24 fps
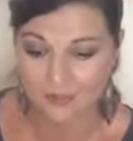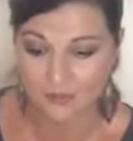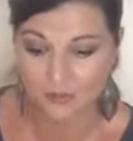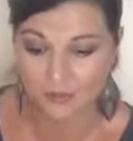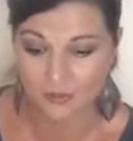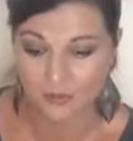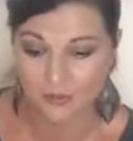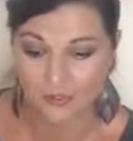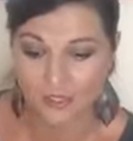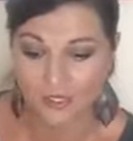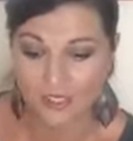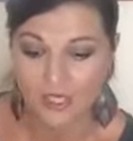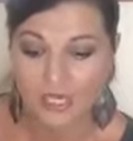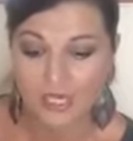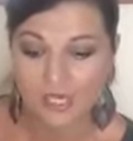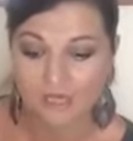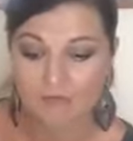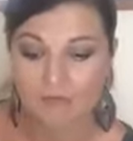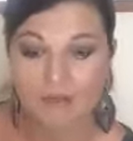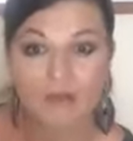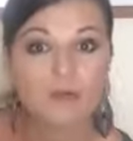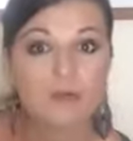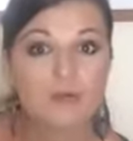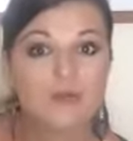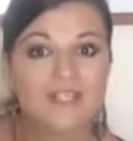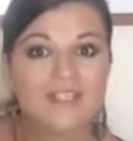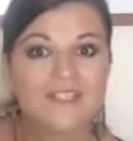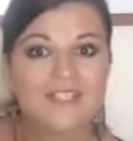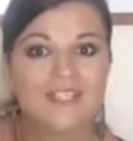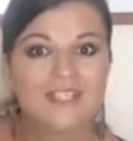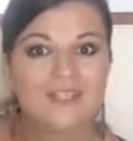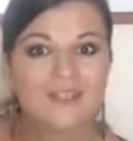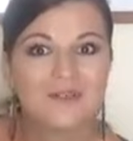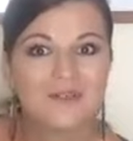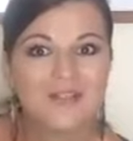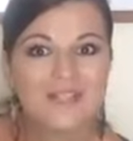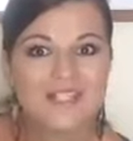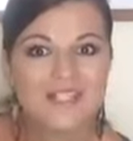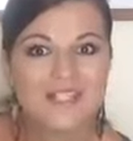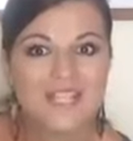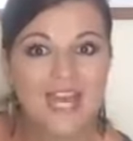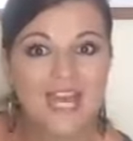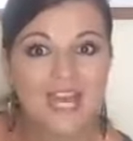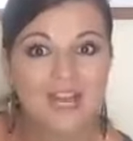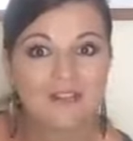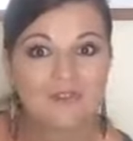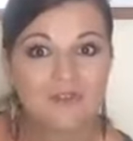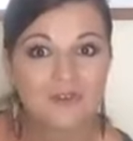or recording
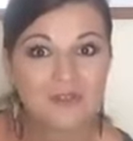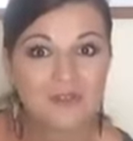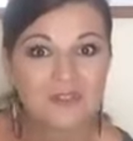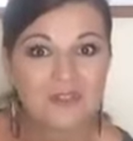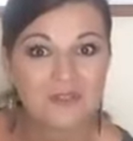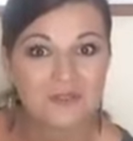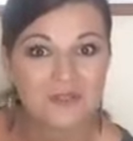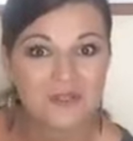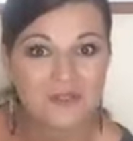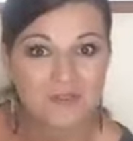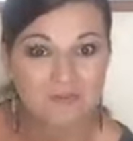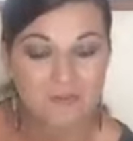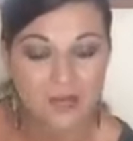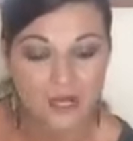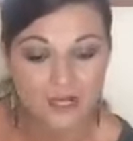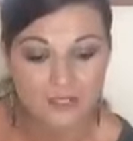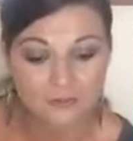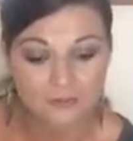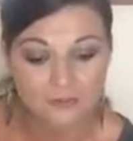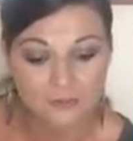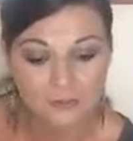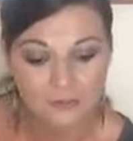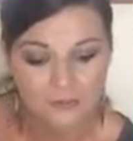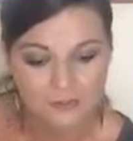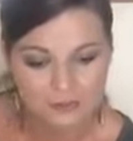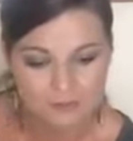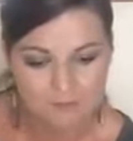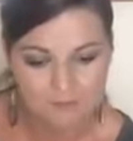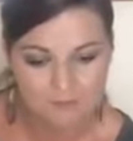yourself on your smartphone?